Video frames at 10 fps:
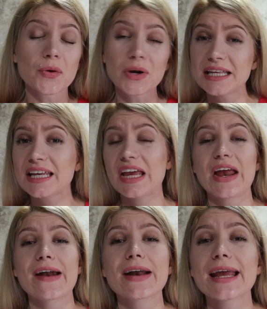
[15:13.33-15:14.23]
don't really
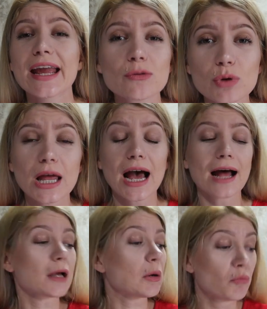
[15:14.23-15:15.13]
care. It will
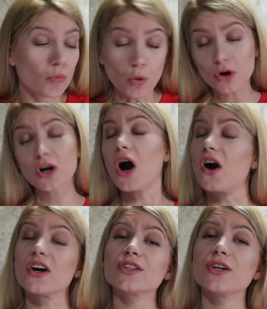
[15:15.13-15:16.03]
add more
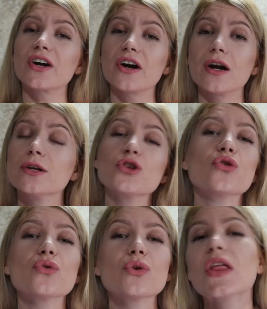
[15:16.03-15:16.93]
character
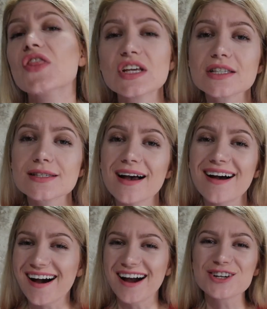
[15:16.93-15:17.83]
to this
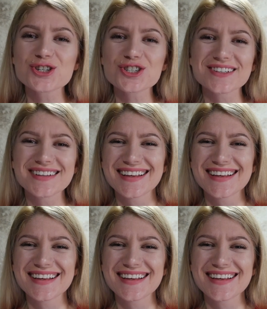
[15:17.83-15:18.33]
hut.